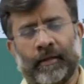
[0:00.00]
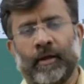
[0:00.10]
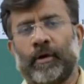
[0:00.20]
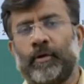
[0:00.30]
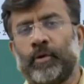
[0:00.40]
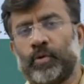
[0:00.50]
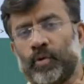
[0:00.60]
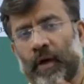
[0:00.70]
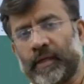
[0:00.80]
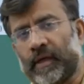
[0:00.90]
Due to
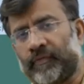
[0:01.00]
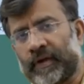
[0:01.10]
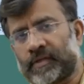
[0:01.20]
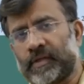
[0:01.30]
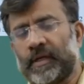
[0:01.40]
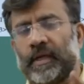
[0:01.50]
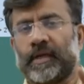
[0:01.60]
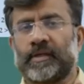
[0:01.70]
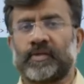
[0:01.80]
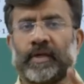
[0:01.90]
I effect, it
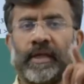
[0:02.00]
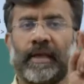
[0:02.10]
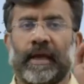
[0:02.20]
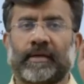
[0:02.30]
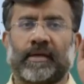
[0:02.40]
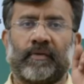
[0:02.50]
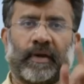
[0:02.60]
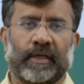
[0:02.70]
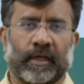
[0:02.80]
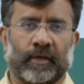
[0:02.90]
is
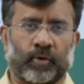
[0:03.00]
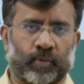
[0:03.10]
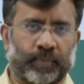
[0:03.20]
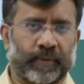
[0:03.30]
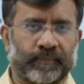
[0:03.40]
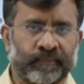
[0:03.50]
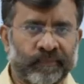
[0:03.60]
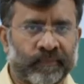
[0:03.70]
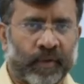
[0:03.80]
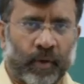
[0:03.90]
deactivating group.
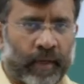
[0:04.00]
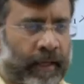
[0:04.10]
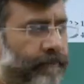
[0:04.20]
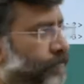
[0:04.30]
Okay.